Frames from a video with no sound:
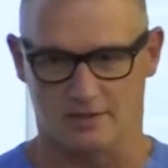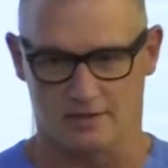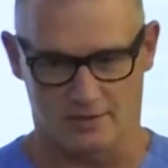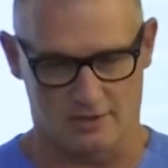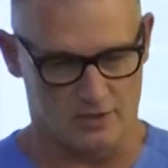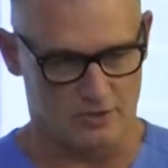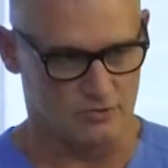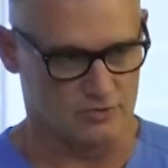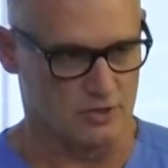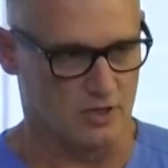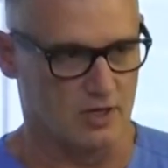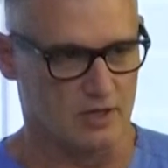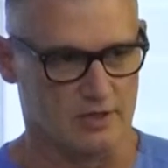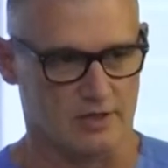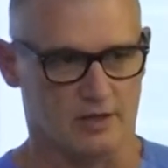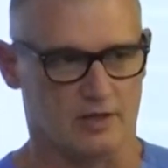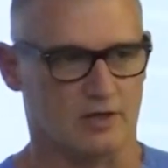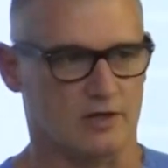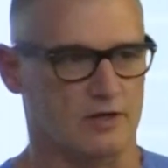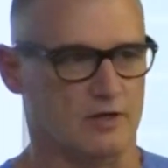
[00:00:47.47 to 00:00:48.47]
and it goes on
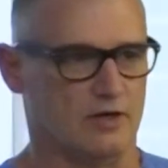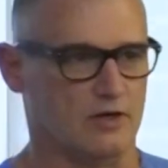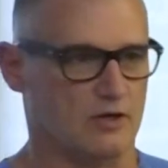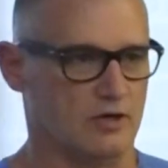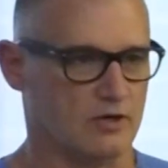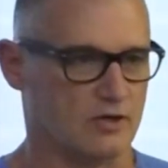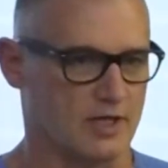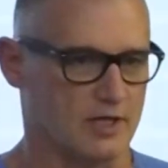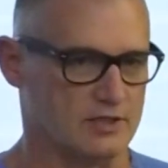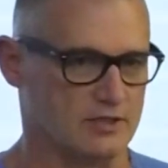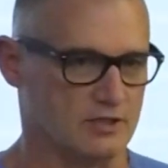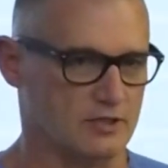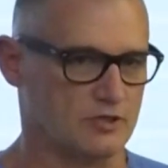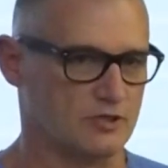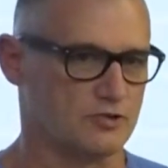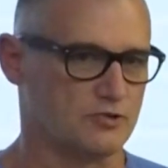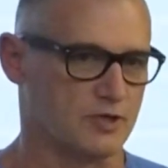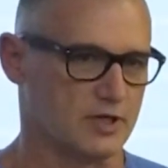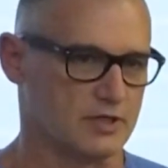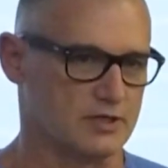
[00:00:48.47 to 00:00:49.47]
and on and on, all kinds of
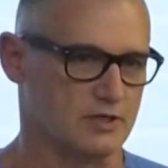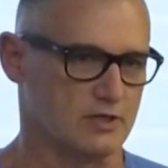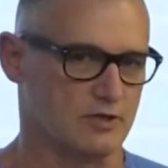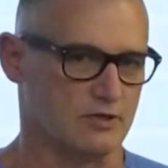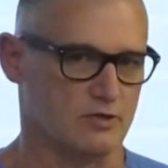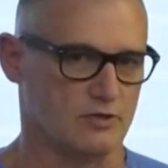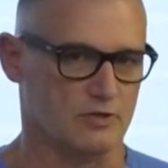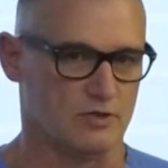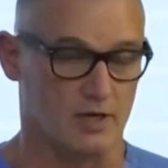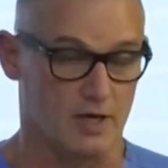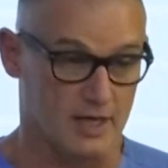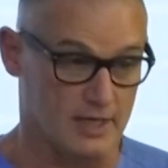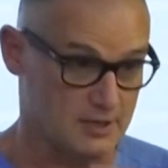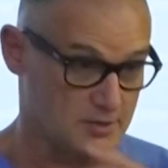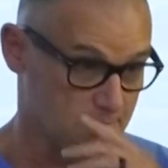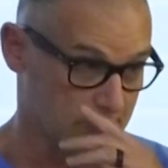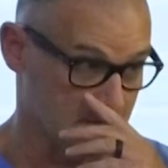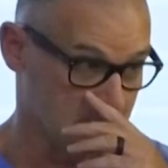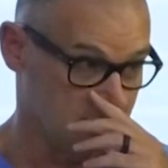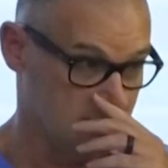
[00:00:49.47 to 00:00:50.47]
little tricks you can do in the
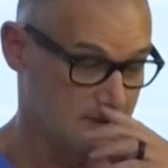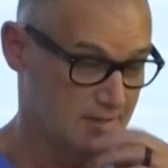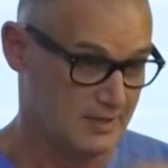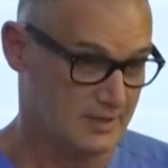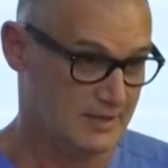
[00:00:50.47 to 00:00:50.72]
hospital.